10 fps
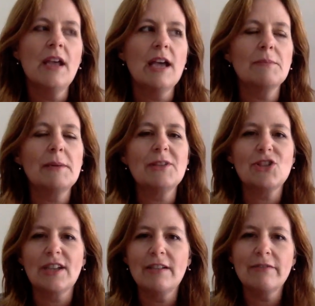and my
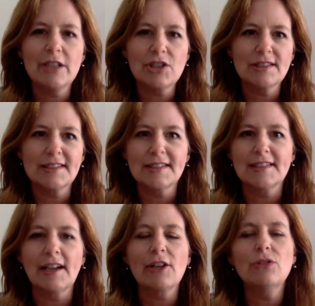machine finishes the
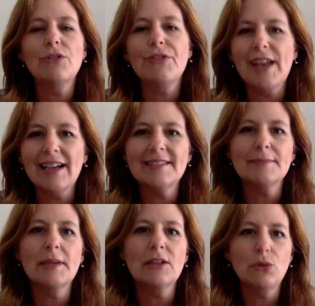cycle, that's
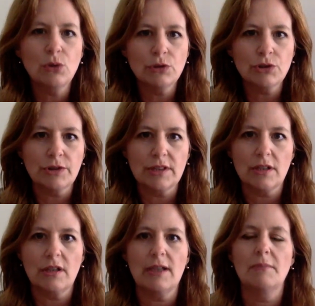my laundry
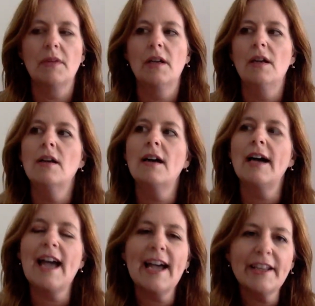time. I
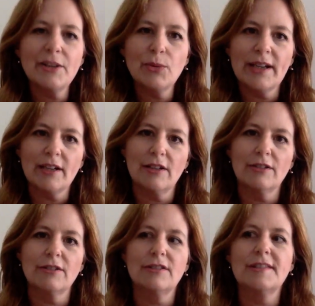hang the wet
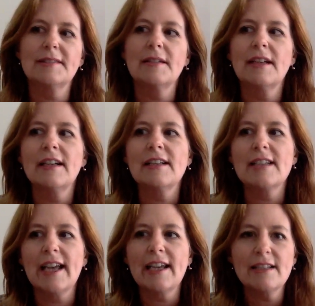clothes and I
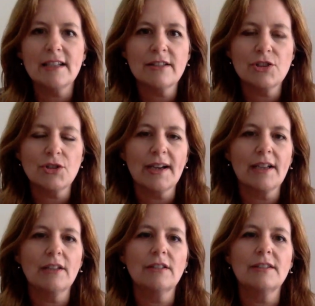take down the dry
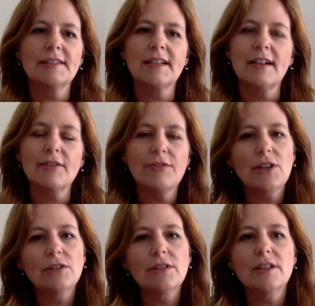clothes and I
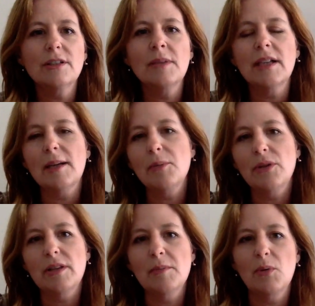fold them and I
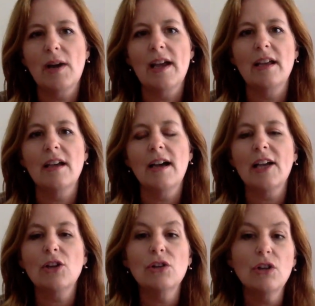put them away. I
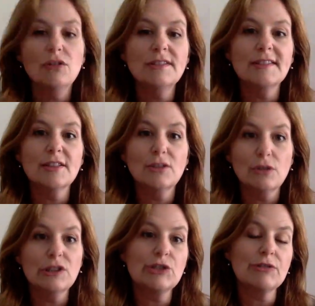close the
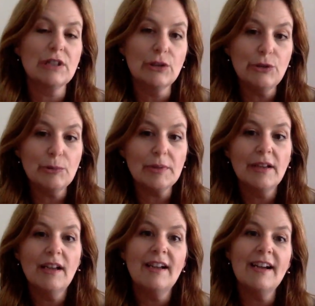laundry loop
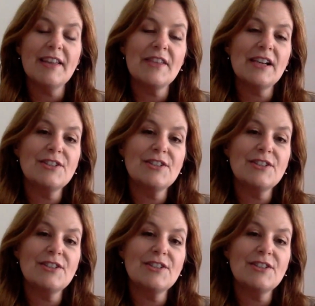and then I